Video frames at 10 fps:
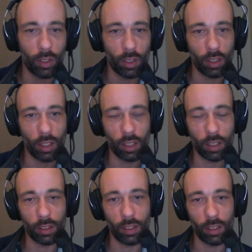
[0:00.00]
it
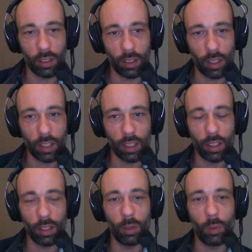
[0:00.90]
like letting
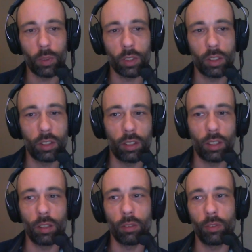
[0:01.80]
go was
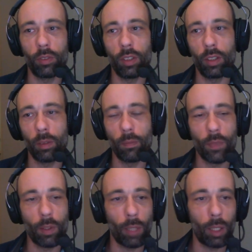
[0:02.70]
the
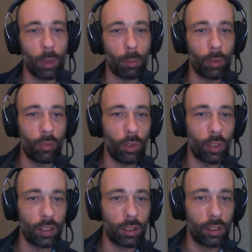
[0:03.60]
mind map before
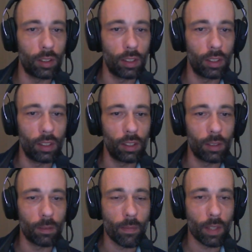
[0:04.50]
it.
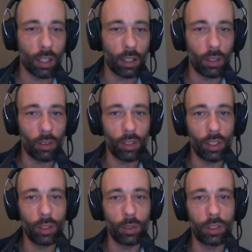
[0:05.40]
I already
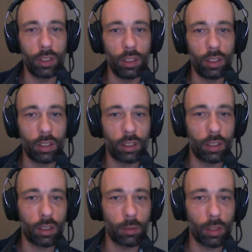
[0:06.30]
used these,
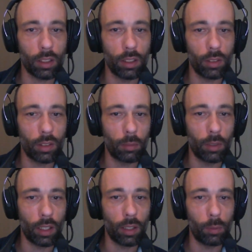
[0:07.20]
so I'm not gonna use them
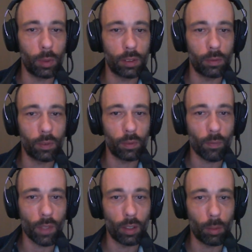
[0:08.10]
now, but
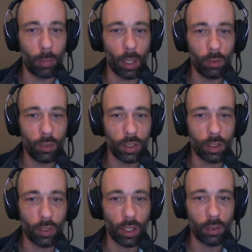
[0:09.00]
the boundaries
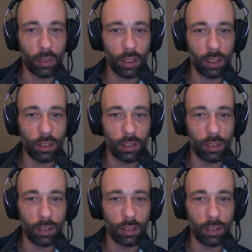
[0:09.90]
around it